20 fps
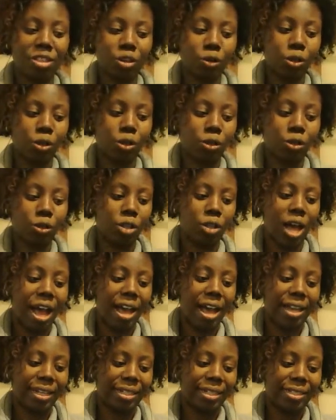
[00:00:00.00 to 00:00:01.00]
critical
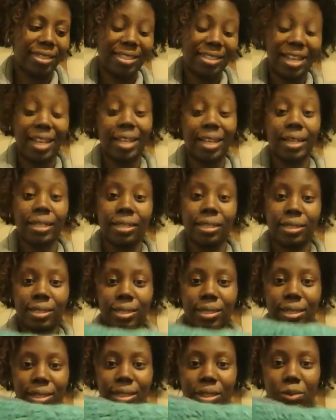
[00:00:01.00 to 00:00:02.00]
eye could say
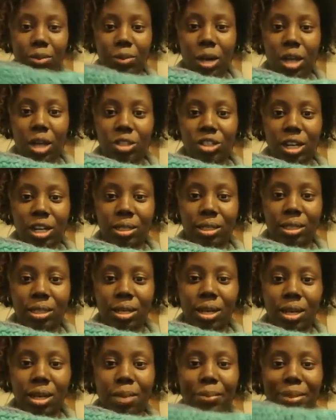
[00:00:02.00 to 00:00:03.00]
to this project,
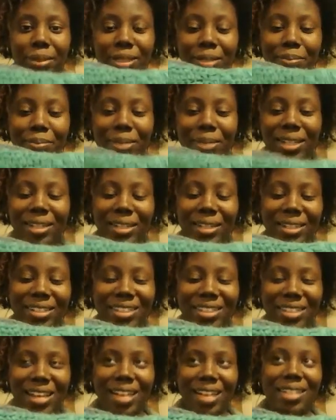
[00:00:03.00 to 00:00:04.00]
but to me
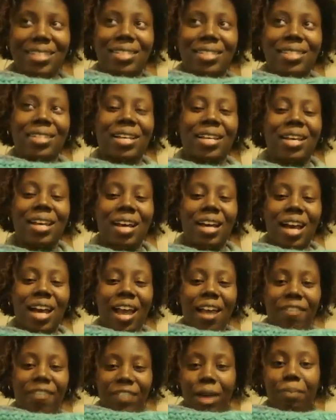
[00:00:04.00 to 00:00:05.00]
it says,
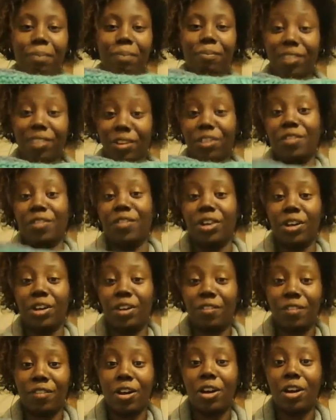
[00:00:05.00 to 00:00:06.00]
I've come very,
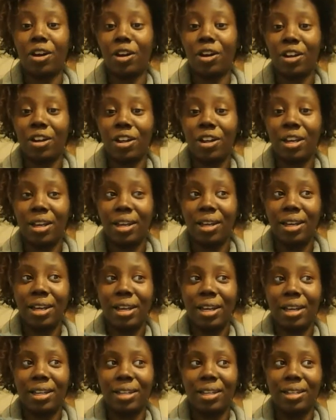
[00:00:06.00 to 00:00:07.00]
very far,
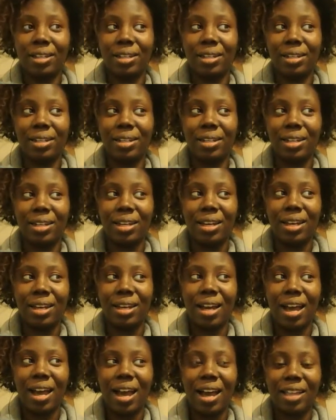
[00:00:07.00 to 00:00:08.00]
and
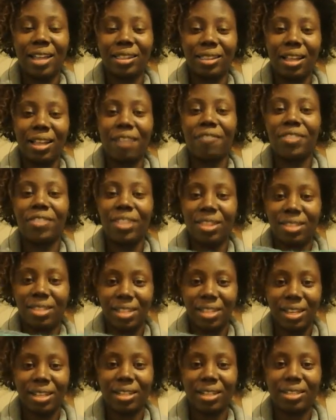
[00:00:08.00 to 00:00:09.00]
I love the
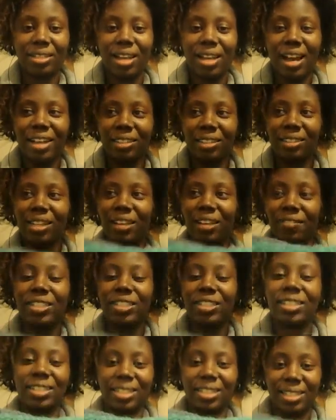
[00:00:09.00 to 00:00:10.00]
thing, I
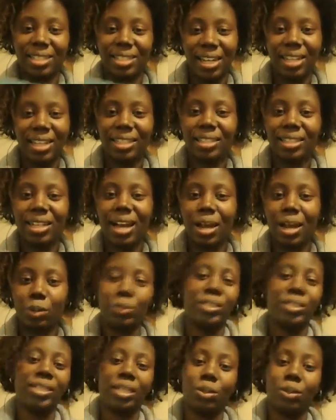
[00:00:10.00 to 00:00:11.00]
loved the state I was